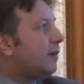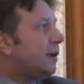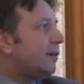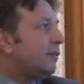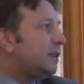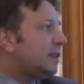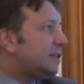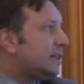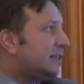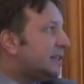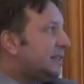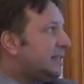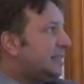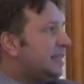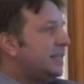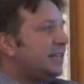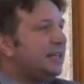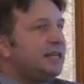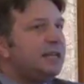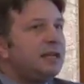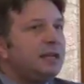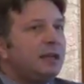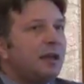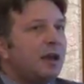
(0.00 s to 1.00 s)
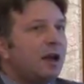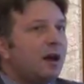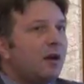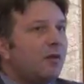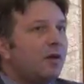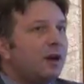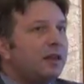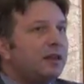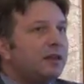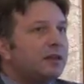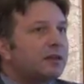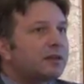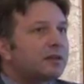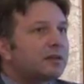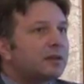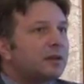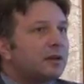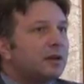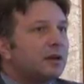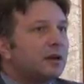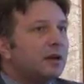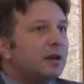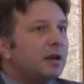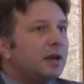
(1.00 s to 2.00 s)
will see whether
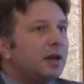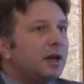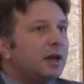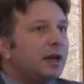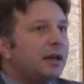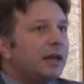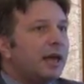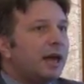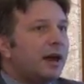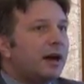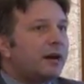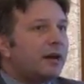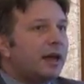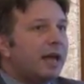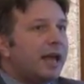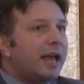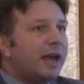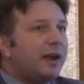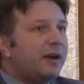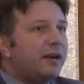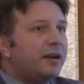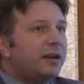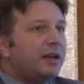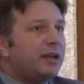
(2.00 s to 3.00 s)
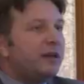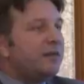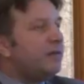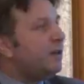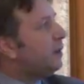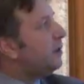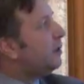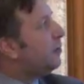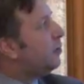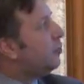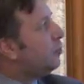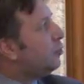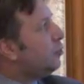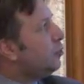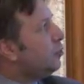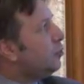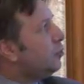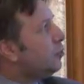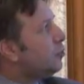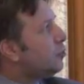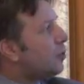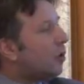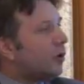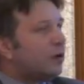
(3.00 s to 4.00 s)
they are agree with the
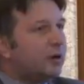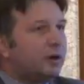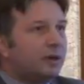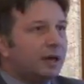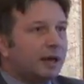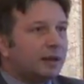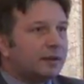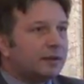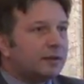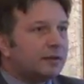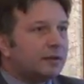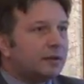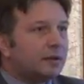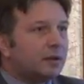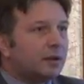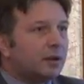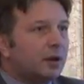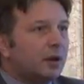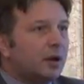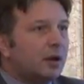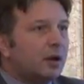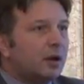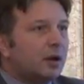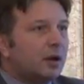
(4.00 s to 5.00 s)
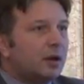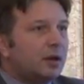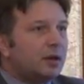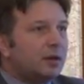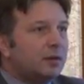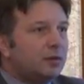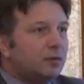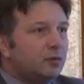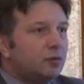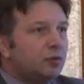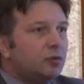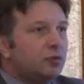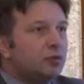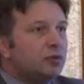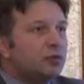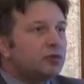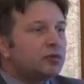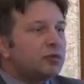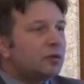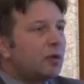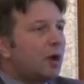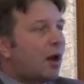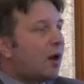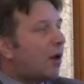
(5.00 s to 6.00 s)
rules or not. The
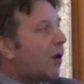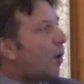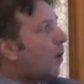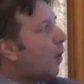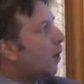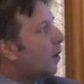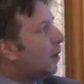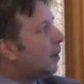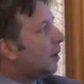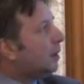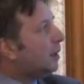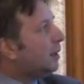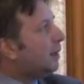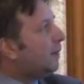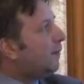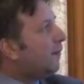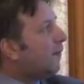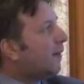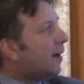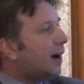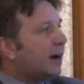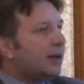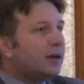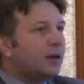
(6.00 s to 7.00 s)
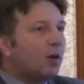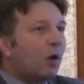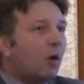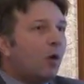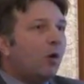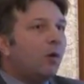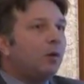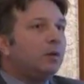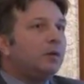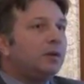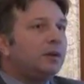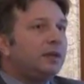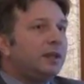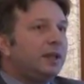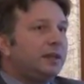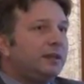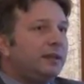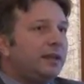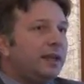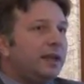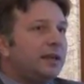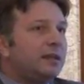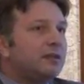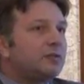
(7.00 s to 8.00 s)
rules define all the
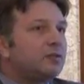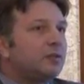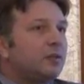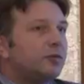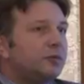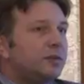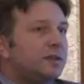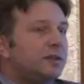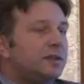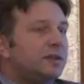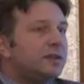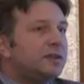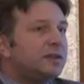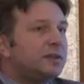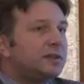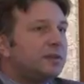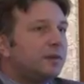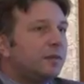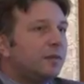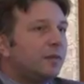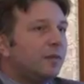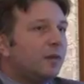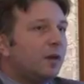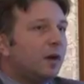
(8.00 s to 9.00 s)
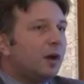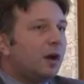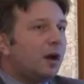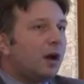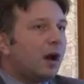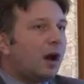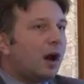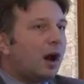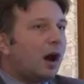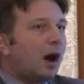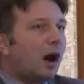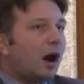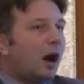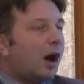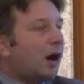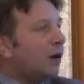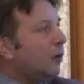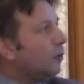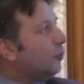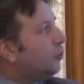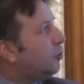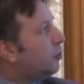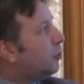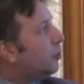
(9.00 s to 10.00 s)
details of the system,
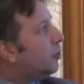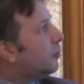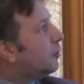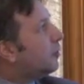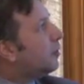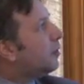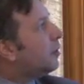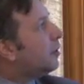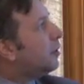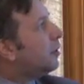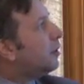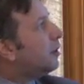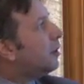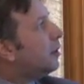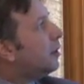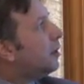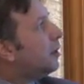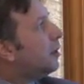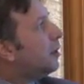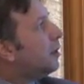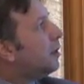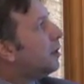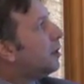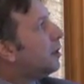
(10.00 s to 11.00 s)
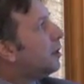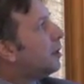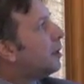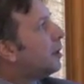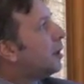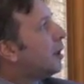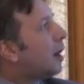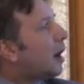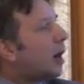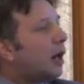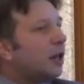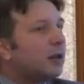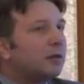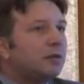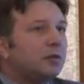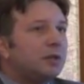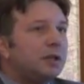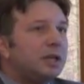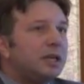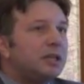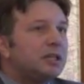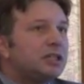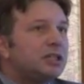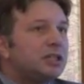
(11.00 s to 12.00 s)
how to
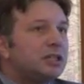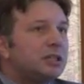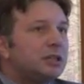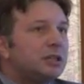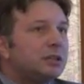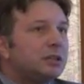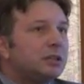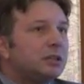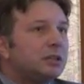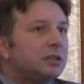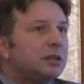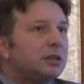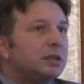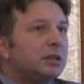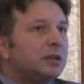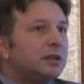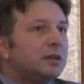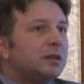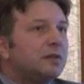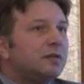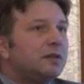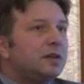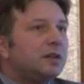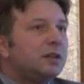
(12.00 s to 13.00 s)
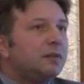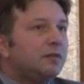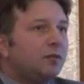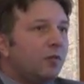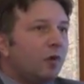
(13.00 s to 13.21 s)
calculation will